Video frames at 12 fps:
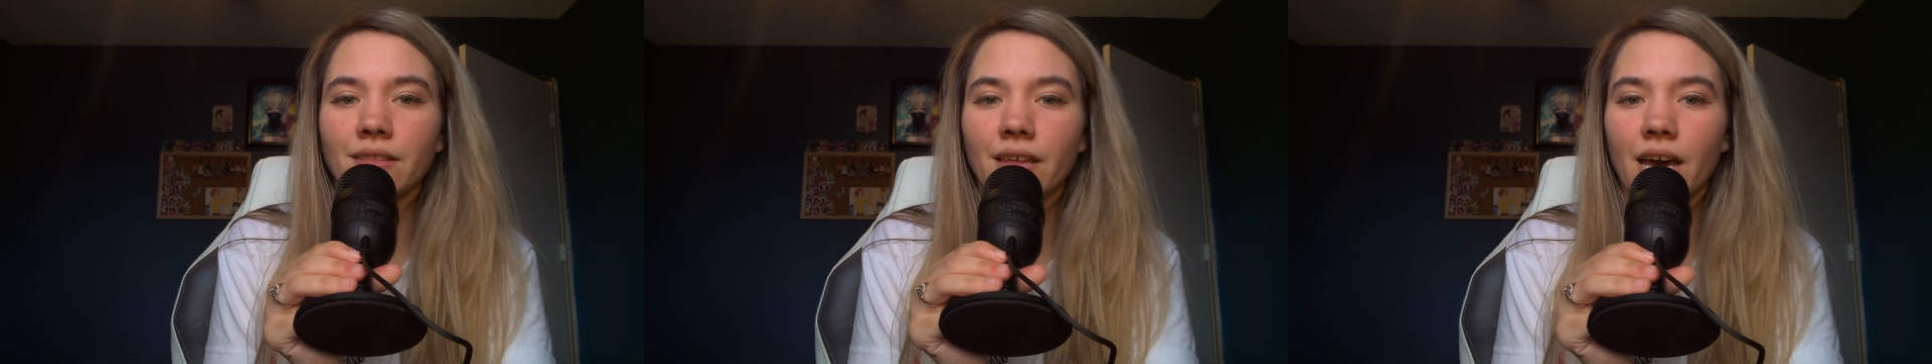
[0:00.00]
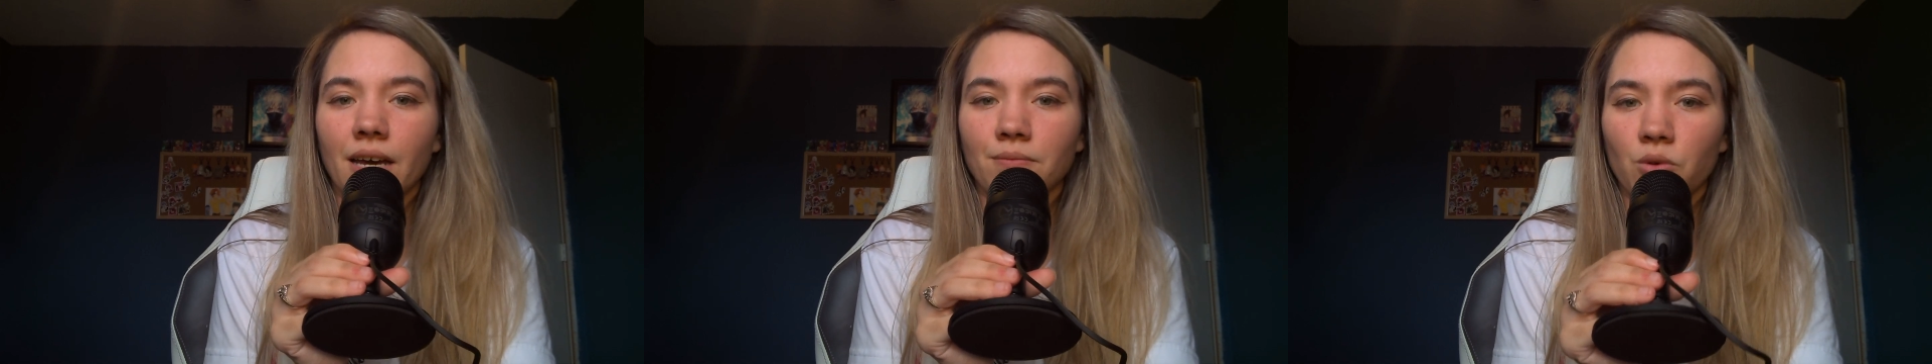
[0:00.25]

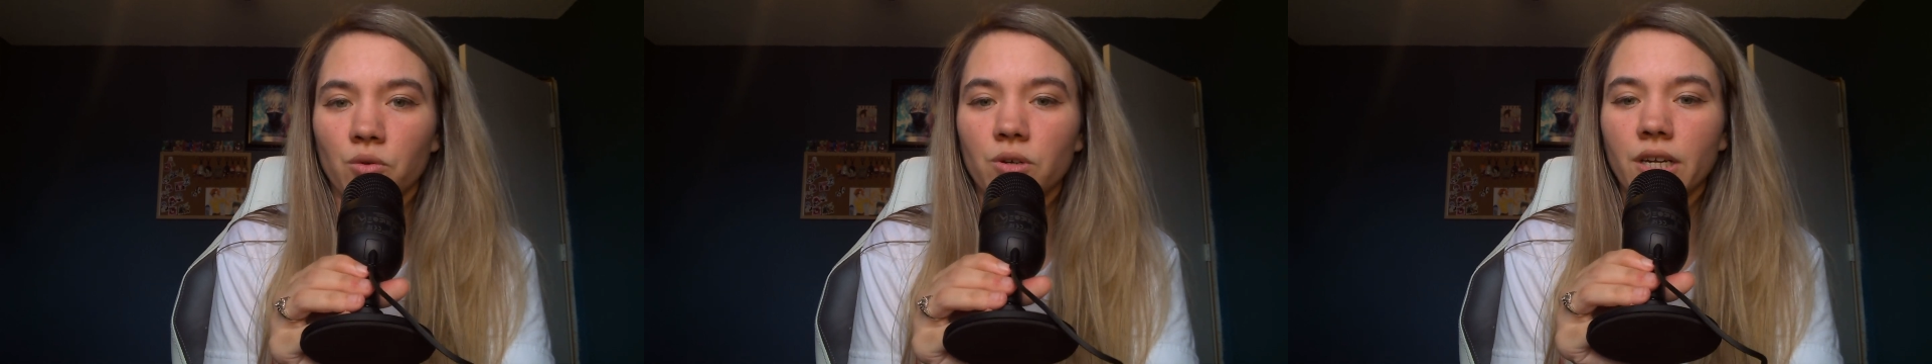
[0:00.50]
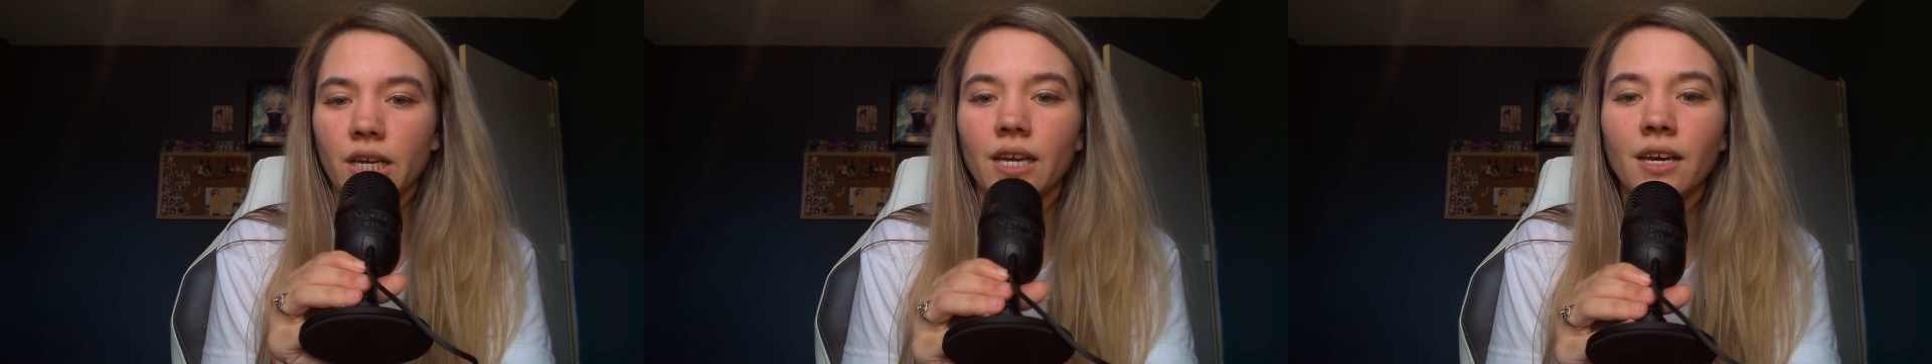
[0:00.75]
that
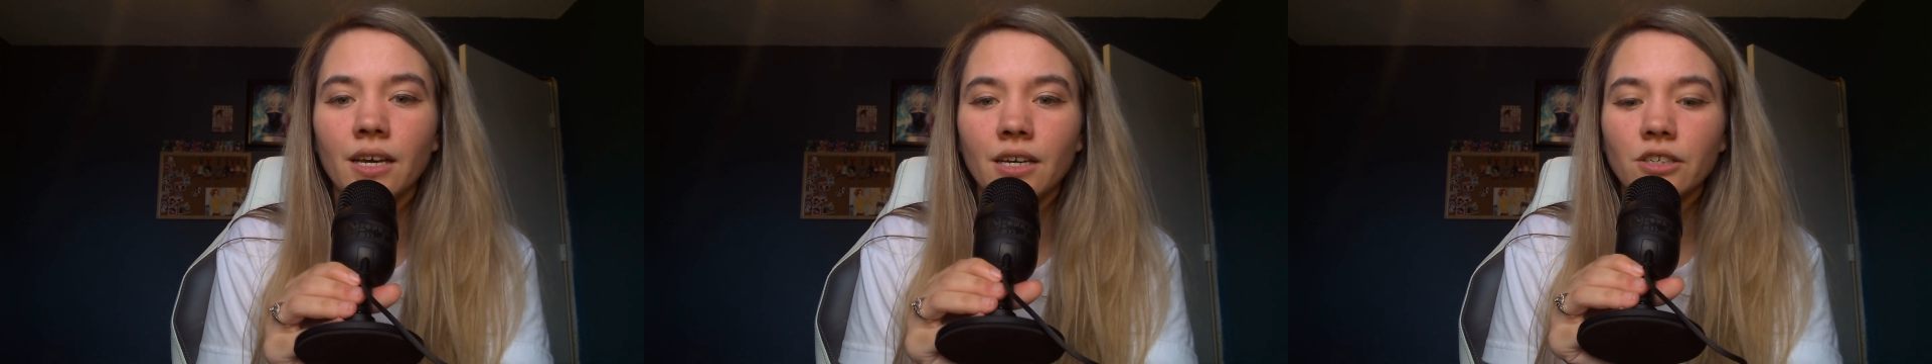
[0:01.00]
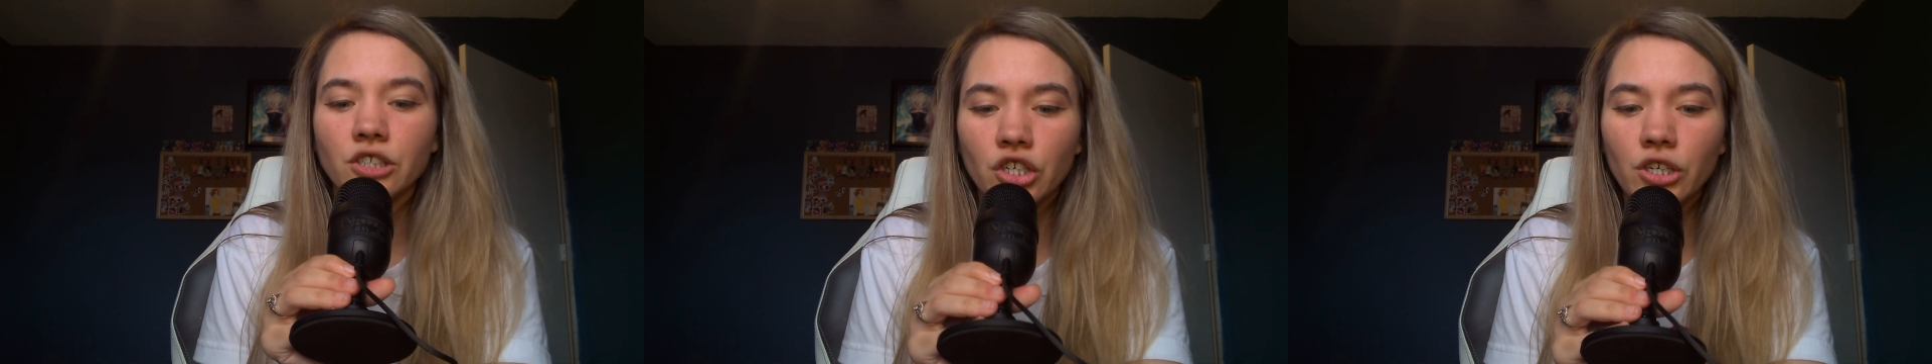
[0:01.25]
Mori,
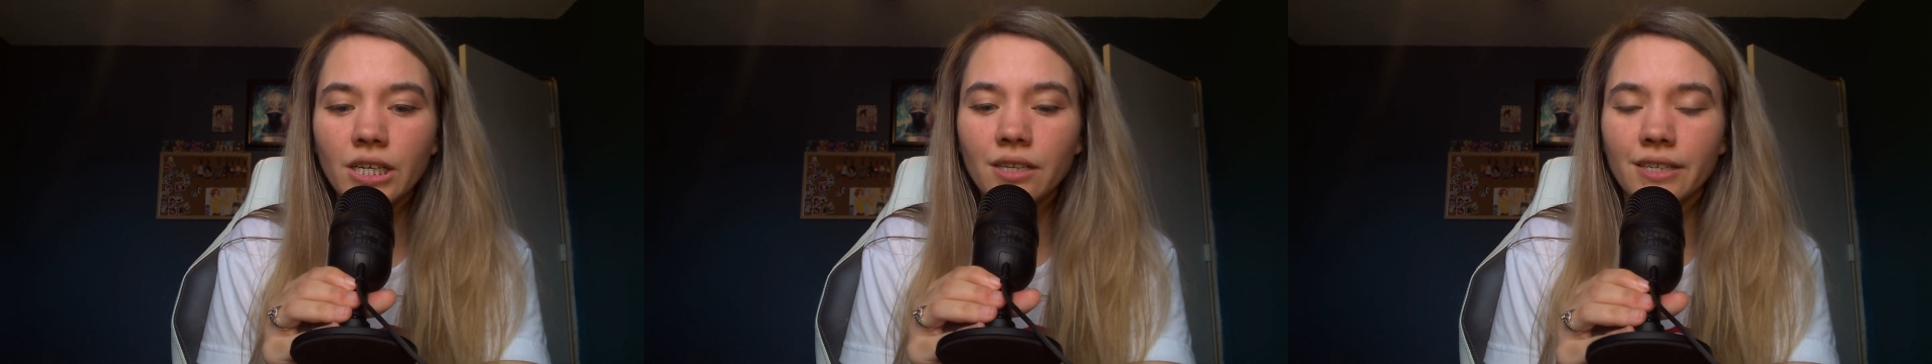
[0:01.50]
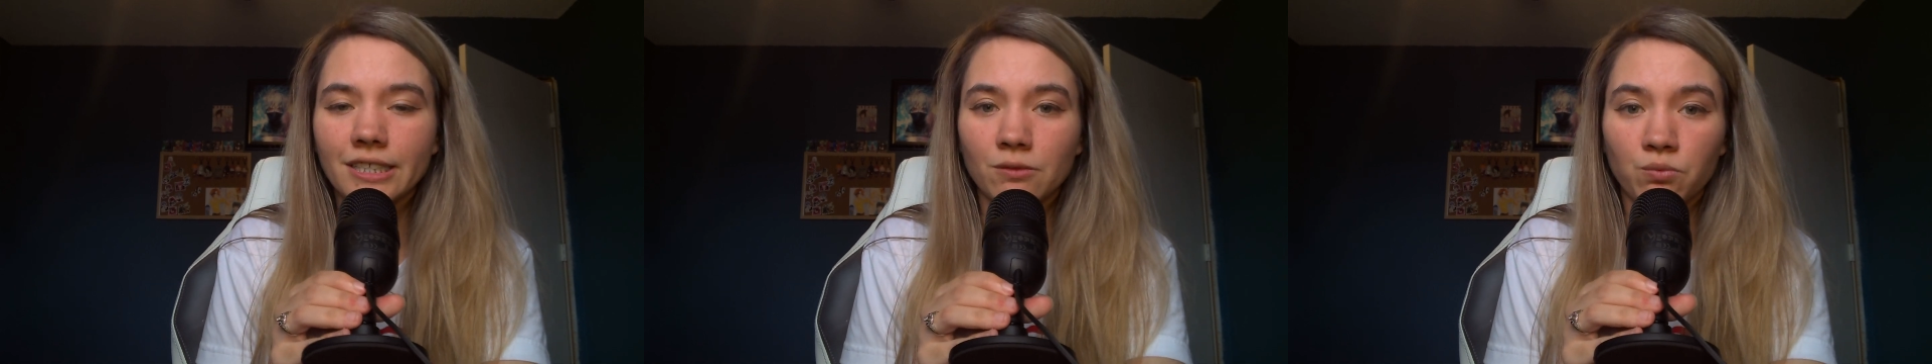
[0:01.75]
during
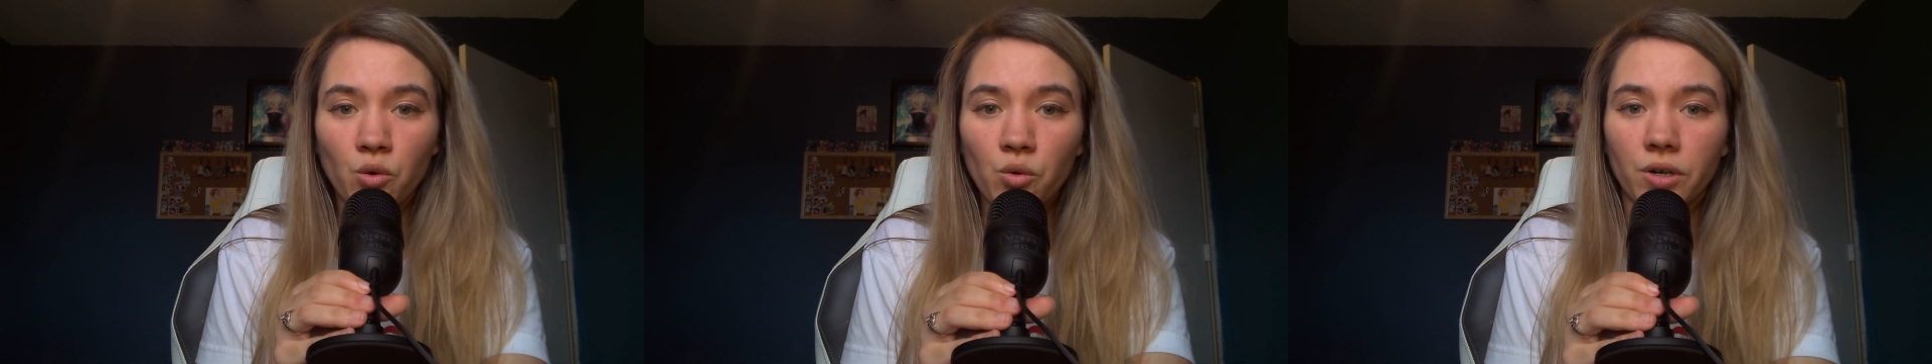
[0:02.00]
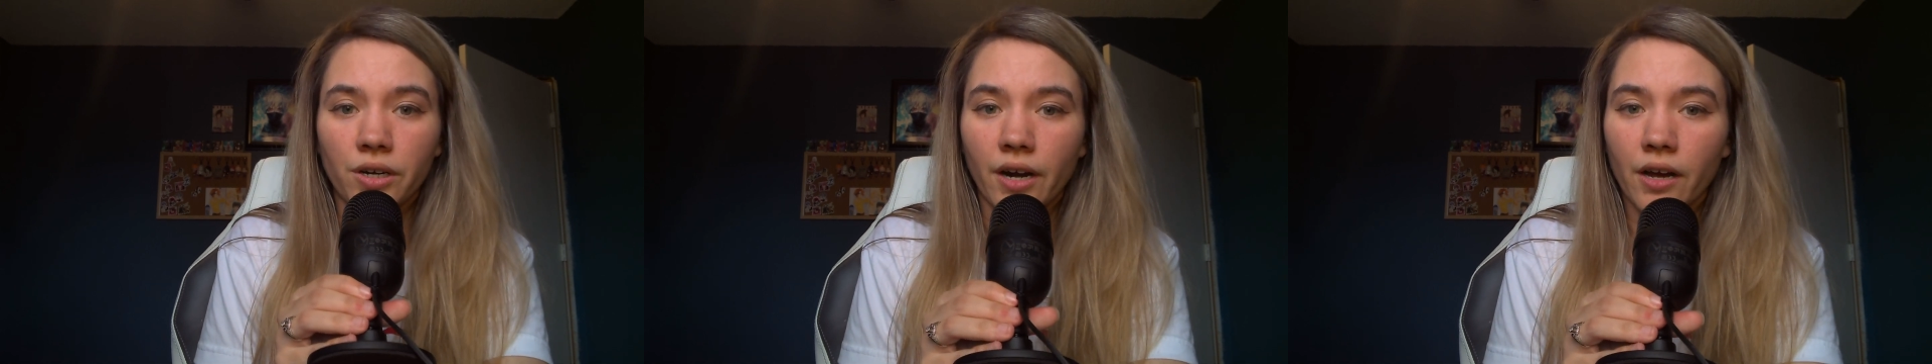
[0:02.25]
this
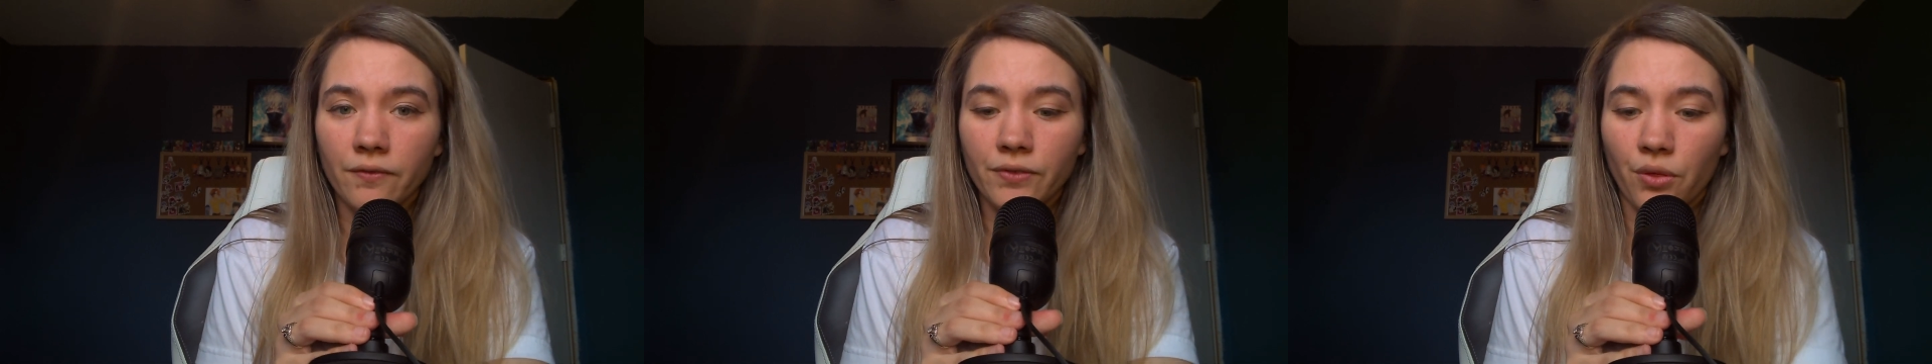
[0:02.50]
war of the